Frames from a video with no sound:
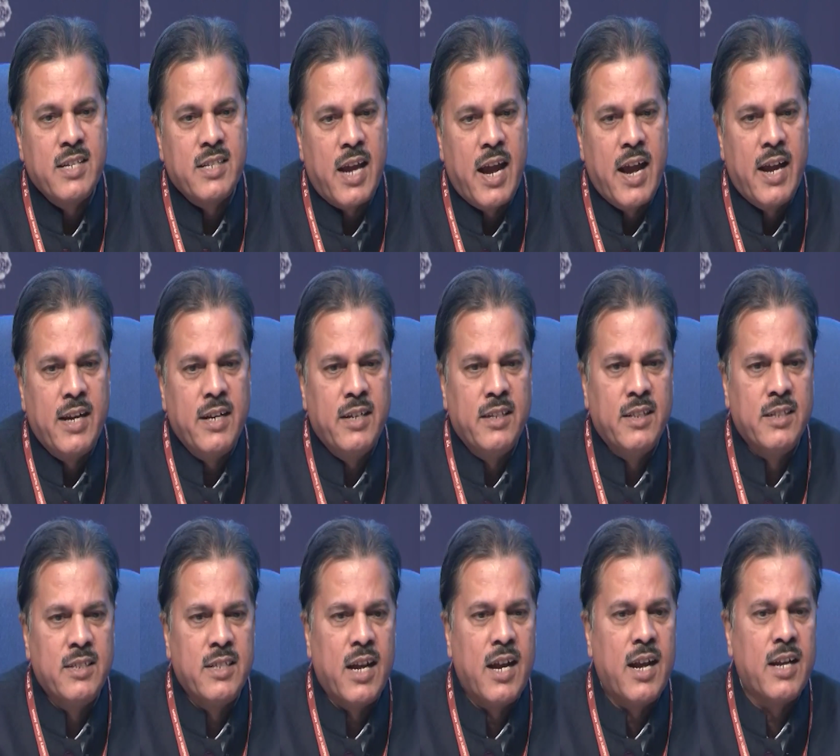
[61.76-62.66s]
side,
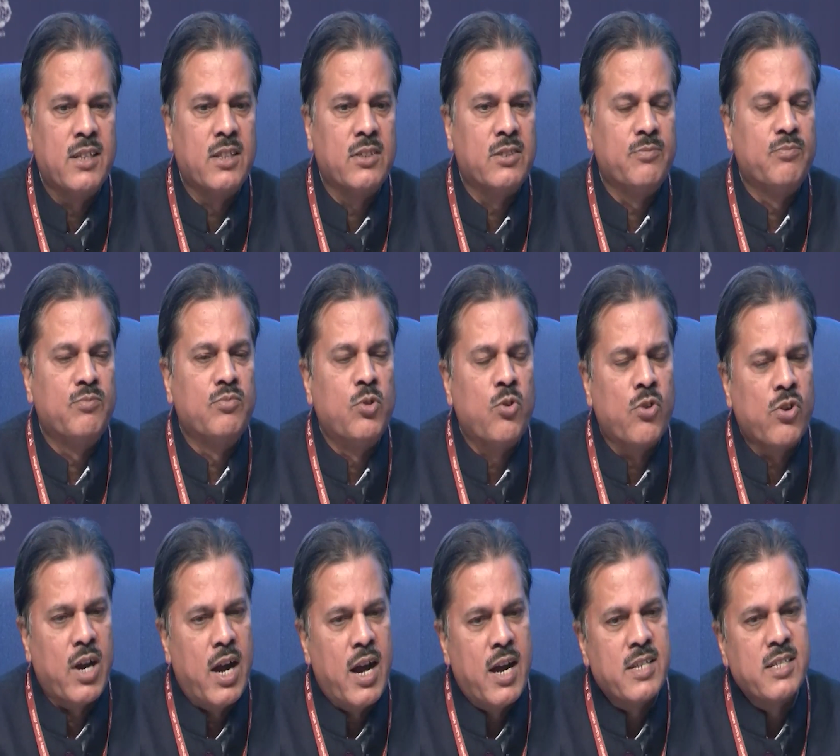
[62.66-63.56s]
these are the
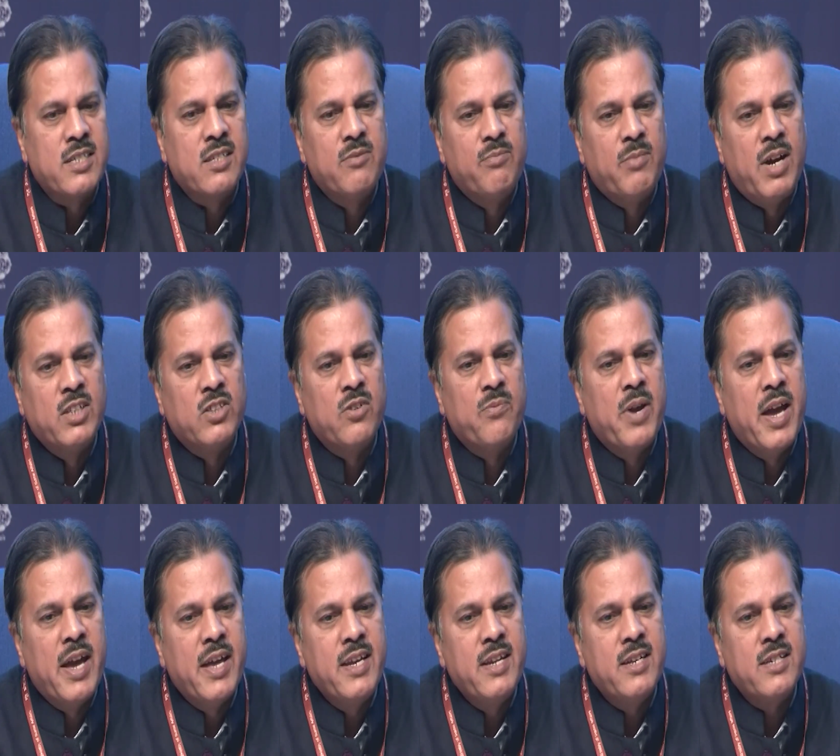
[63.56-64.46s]
forecasts by the
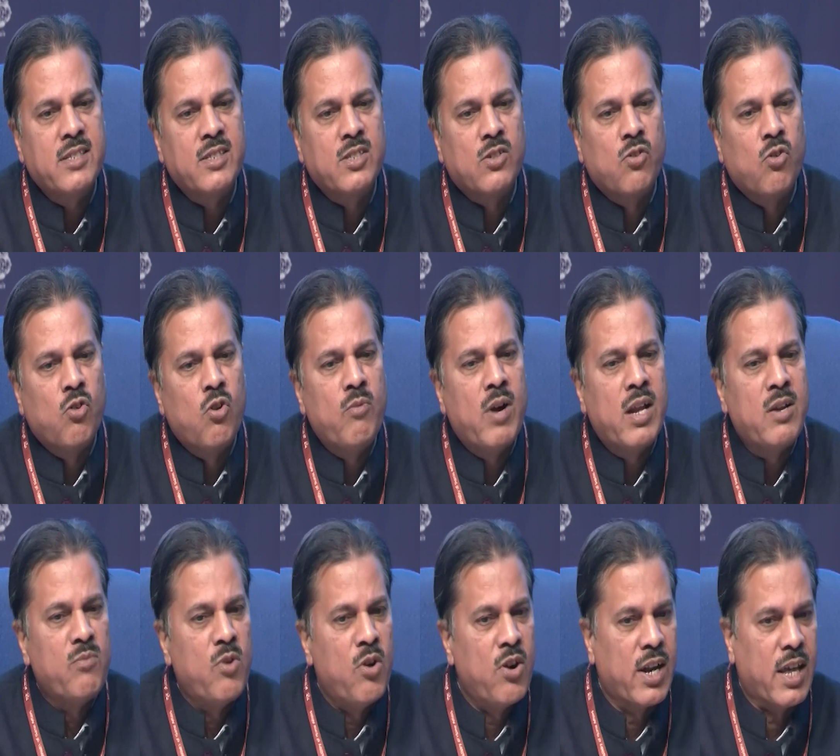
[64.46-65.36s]
various global
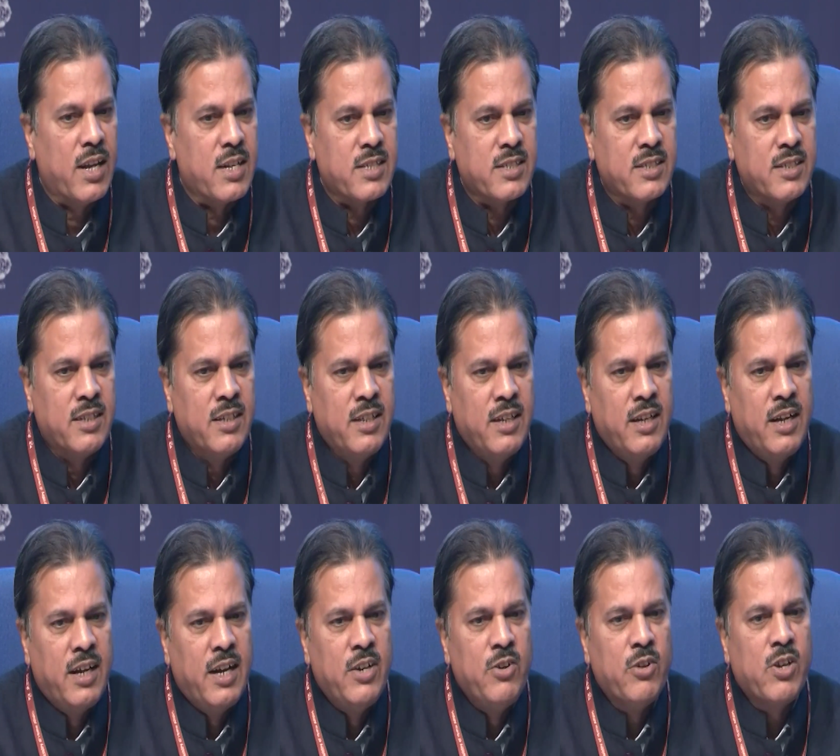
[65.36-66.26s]
models.
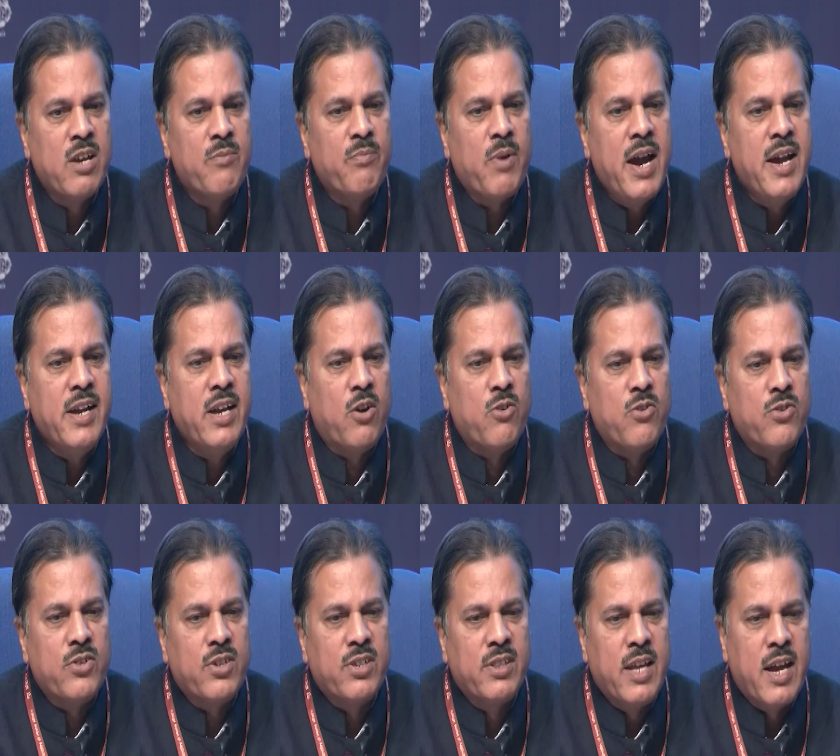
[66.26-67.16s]
And you can find
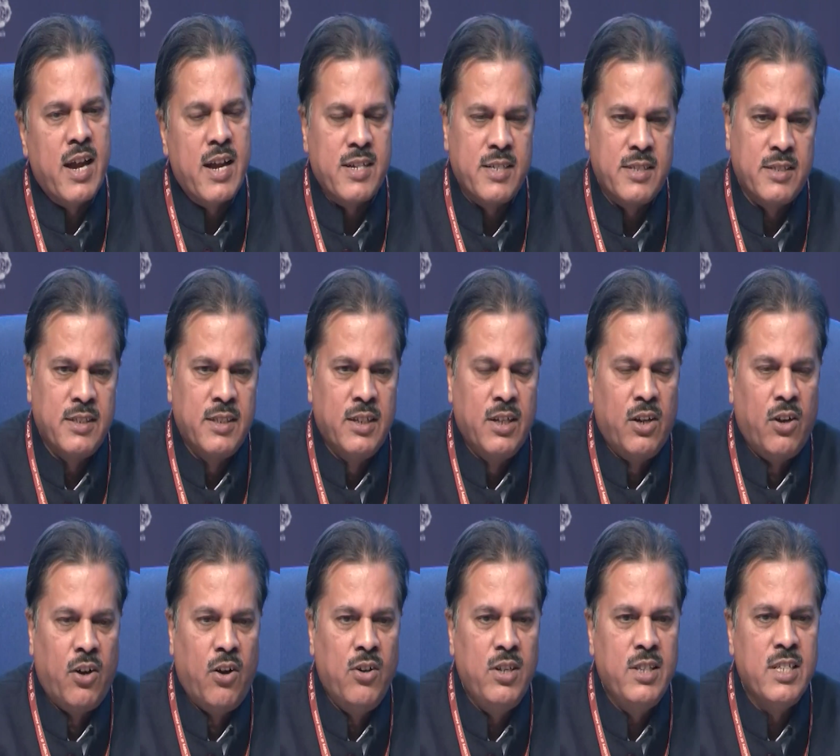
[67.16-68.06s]
out that
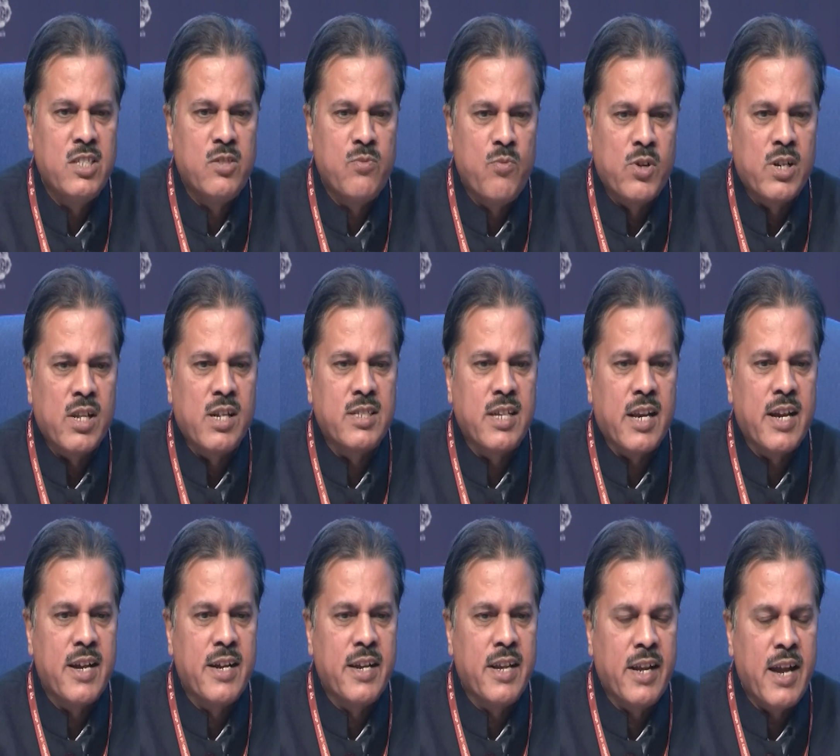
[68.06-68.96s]
all these models are
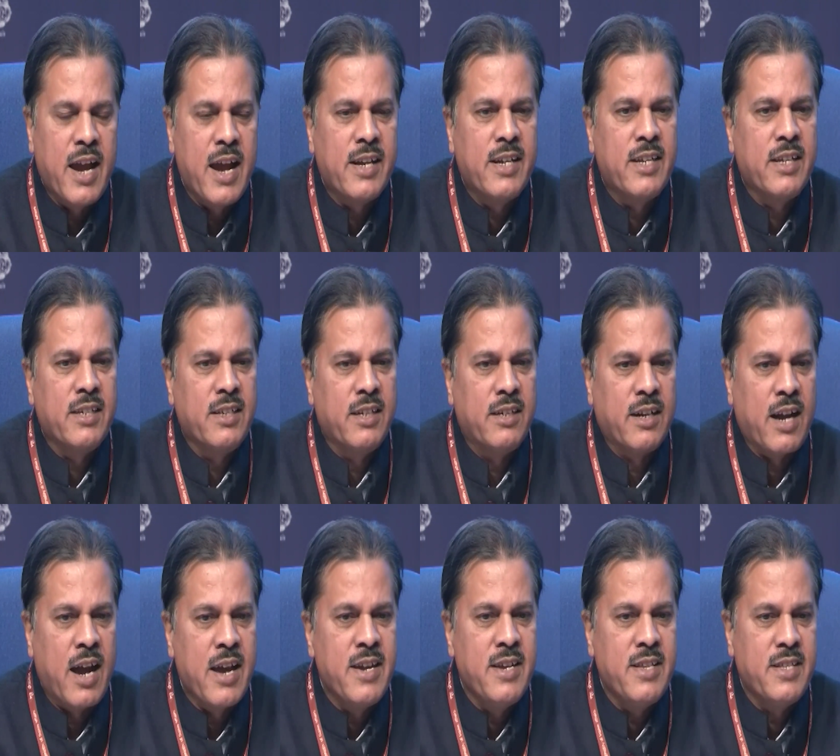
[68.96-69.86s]
indicating
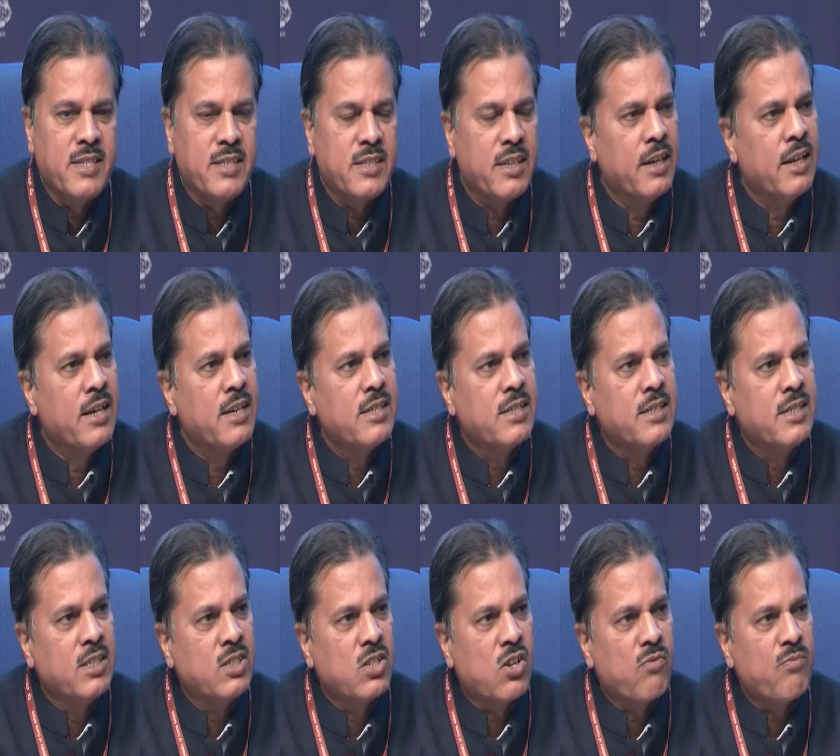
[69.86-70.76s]
rise in
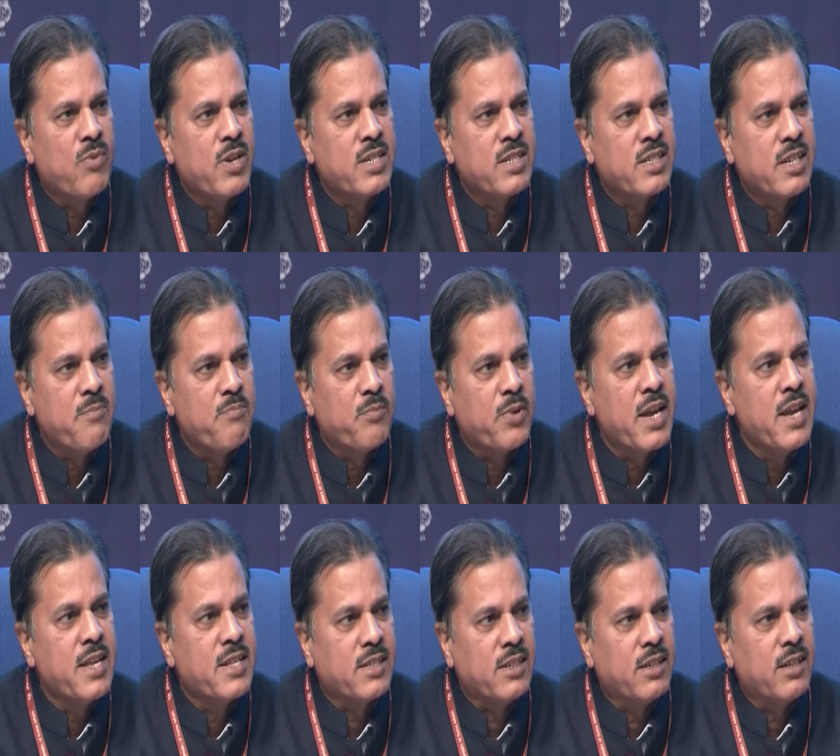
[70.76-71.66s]
sea surface
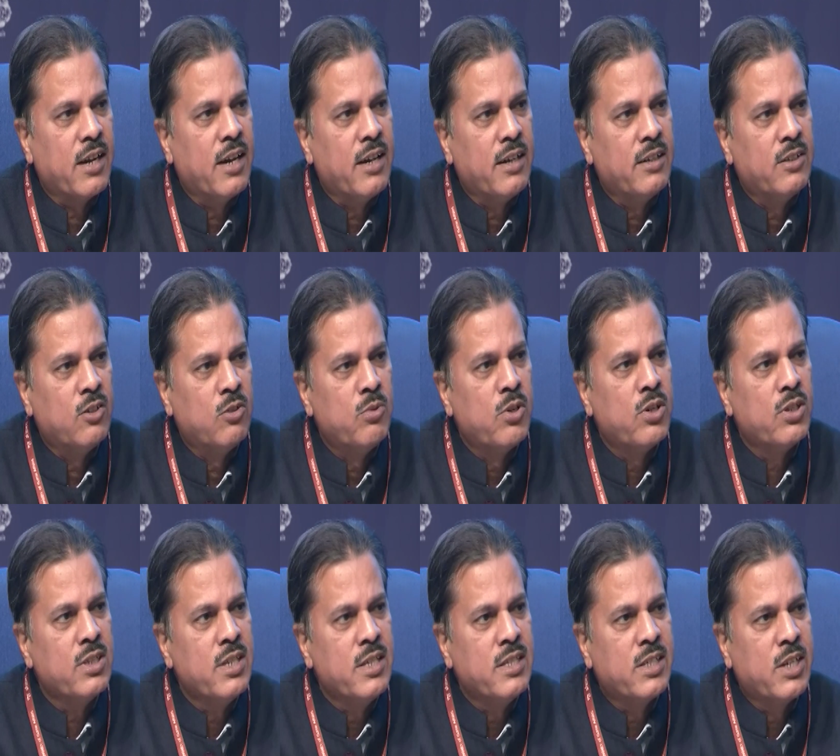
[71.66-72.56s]
temperature over
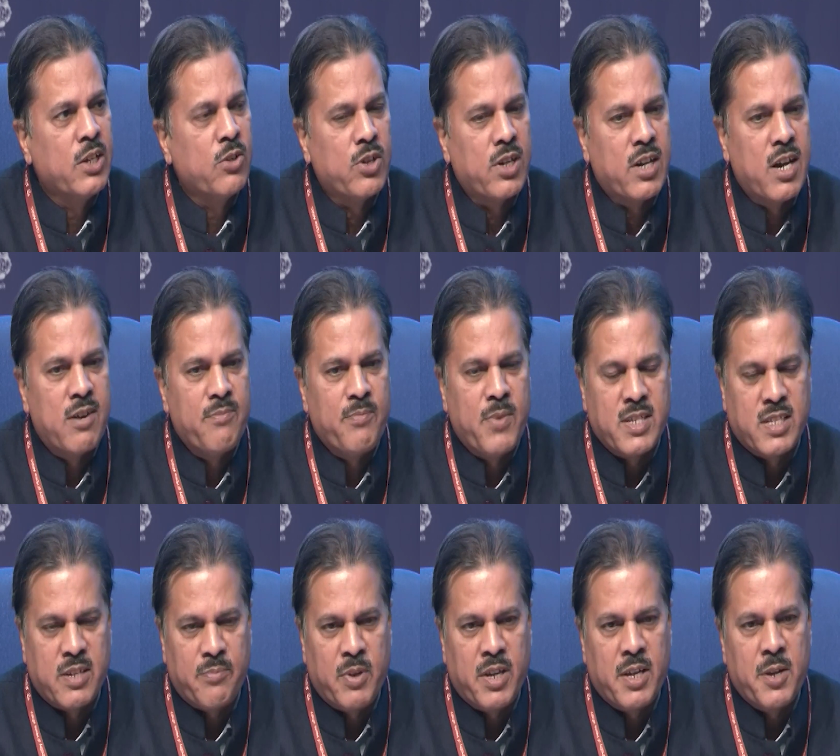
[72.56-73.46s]
the East Equatorial
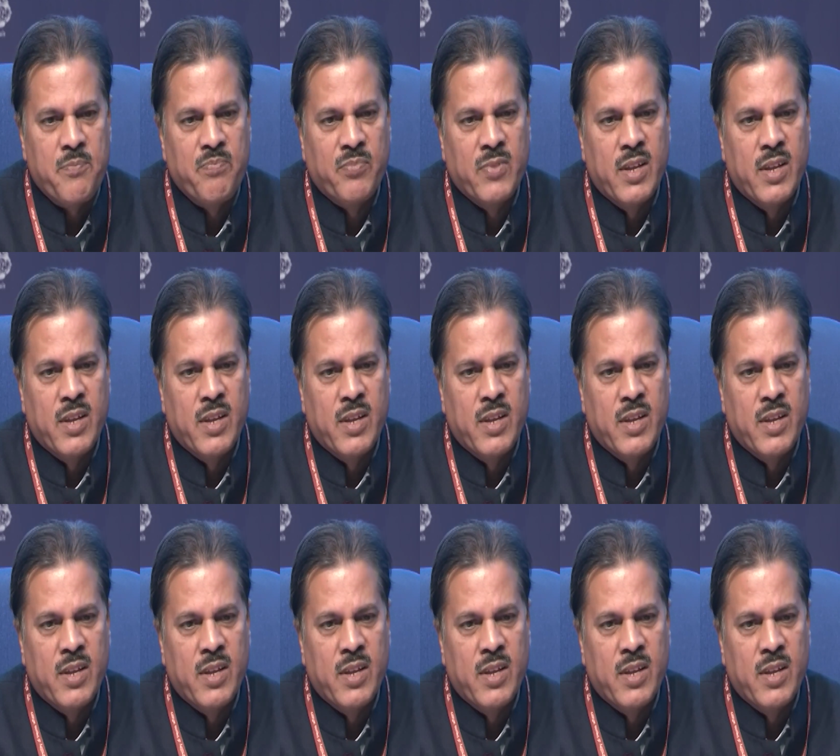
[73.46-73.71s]
Pacific,